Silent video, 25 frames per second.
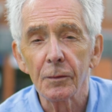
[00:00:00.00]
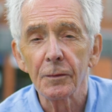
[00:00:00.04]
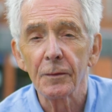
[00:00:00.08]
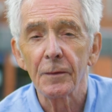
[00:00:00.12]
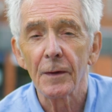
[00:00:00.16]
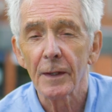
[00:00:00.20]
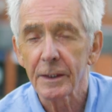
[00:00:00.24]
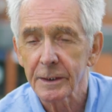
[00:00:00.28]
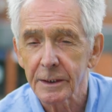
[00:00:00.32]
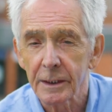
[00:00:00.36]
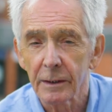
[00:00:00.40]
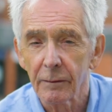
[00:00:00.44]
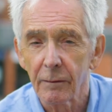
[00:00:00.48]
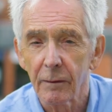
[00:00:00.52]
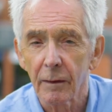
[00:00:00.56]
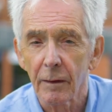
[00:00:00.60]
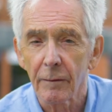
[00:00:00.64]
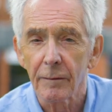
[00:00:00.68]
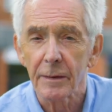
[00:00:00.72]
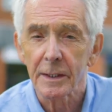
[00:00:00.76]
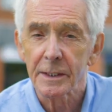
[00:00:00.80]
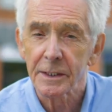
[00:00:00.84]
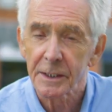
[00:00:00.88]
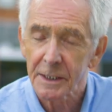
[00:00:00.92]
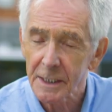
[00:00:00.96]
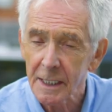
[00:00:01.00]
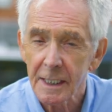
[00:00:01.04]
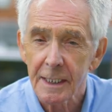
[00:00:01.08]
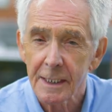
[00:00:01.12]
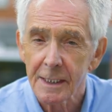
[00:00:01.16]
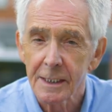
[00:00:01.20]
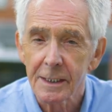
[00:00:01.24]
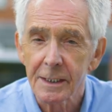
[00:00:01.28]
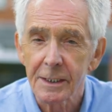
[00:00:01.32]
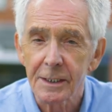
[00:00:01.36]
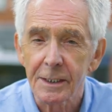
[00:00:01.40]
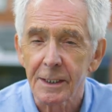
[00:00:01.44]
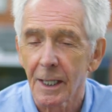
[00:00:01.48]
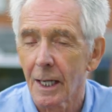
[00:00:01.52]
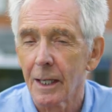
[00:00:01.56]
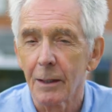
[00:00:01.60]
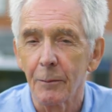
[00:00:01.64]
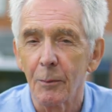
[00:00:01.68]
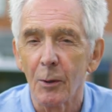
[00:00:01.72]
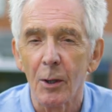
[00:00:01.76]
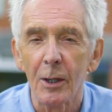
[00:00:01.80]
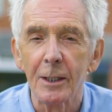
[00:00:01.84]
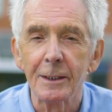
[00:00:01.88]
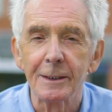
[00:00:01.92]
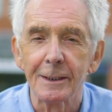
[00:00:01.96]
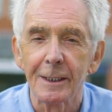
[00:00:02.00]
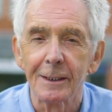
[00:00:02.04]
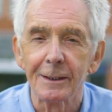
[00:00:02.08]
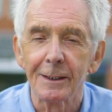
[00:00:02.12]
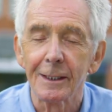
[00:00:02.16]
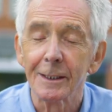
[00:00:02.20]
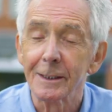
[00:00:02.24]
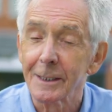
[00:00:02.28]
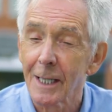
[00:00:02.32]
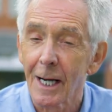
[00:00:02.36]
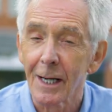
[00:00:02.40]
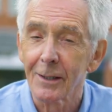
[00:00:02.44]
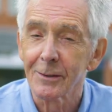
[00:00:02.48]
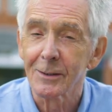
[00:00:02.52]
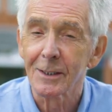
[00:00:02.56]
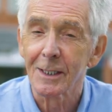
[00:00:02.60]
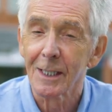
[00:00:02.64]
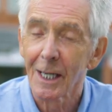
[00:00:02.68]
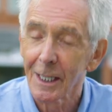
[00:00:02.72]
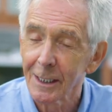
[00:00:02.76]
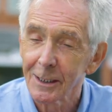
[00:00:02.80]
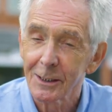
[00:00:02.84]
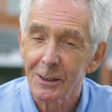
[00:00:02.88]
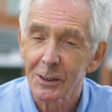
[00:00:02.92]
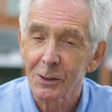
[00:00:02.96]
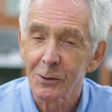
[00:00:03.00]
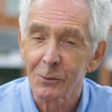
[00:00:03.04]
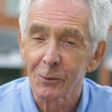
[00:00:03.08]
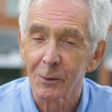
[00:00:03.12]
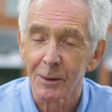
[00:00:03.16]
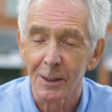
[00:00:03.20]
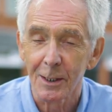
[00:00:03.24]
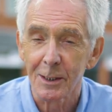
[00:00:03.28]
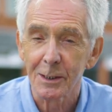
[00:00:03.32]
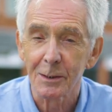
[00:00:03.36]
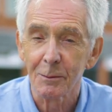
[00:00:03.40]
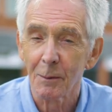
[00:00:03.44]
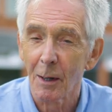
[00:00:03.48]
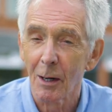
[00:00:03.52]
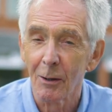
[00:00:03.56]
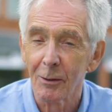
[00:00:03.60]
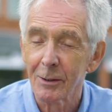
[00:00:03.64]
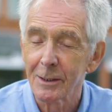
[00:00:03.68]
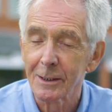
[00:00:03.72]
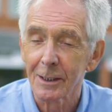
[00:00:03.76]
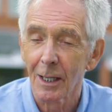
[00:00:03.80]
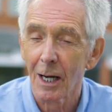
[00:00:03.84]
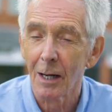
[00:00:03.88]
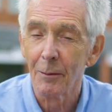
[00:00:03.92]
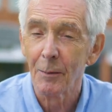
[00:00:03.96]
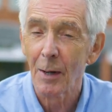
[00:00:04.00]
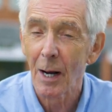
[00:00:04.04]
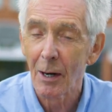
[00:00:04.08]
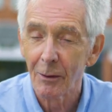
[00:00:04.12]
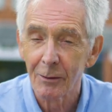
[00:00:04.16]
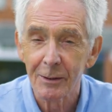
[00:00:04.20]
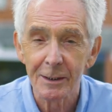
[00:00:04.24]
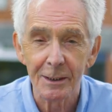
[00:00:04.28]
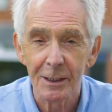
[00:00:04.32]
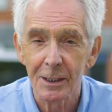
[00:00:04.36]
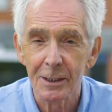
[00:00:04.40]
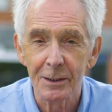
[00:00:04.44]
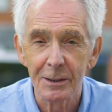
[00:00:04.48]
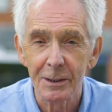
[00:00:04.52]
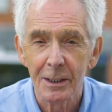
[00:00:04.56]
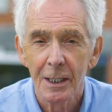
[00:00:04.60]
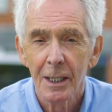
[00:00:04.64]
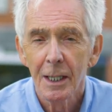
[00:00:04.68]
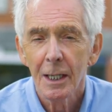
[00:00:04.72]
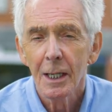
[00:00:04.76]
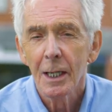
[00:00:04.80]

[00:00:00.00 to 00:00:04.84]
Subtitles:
Festival of the Seas, celebrating the town's links with its maritime heritage,